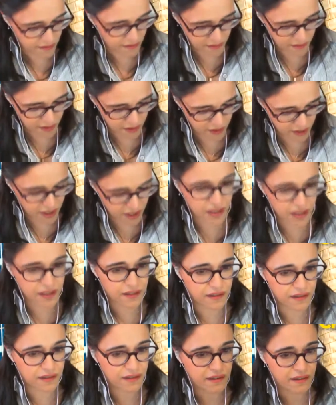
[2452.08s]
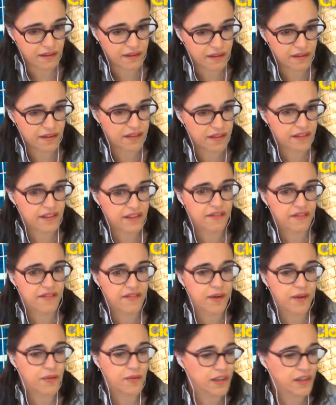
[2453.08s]
okay, let's see if
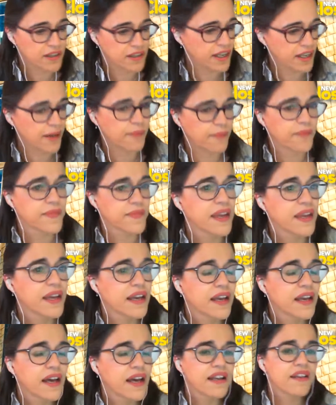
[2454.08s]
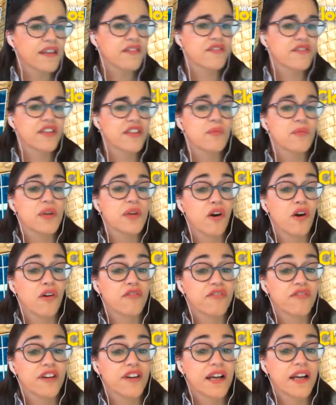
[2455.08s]
that works, yeah. Another thing we
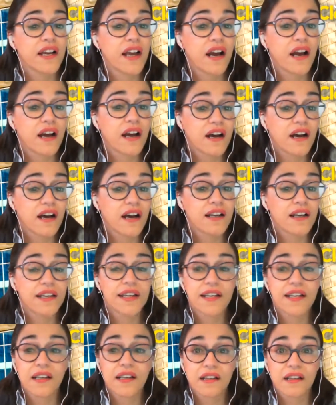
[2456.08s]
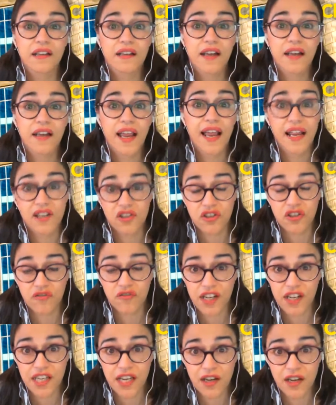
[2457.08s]
offer are little extra
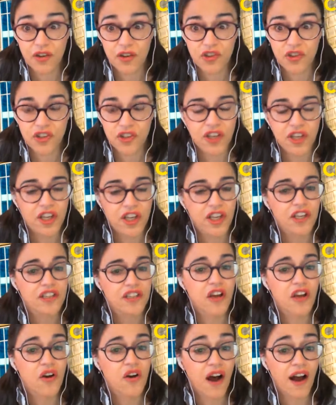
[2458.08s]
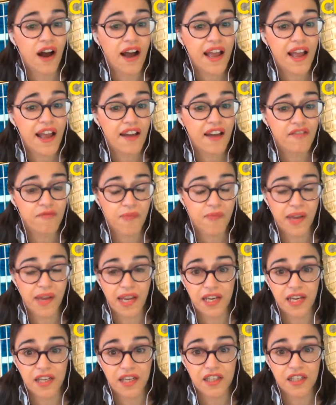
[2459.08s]
videos. So I have
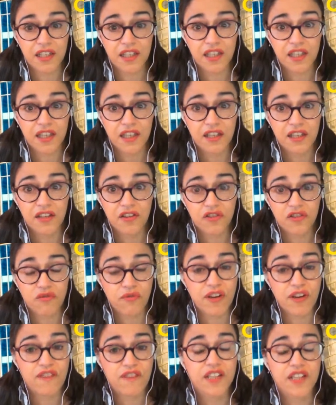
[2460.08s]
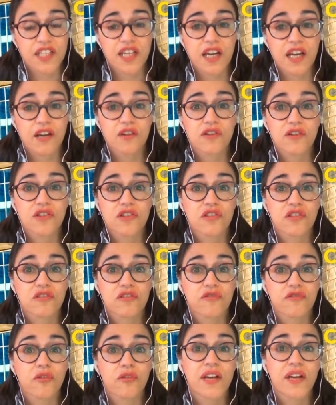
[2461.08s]
made 3 videos
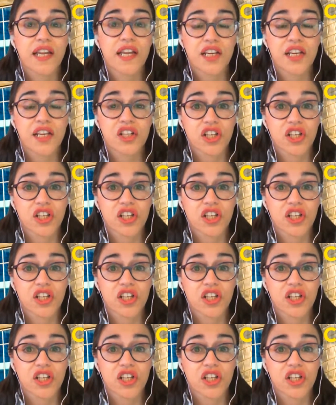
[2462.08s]
for each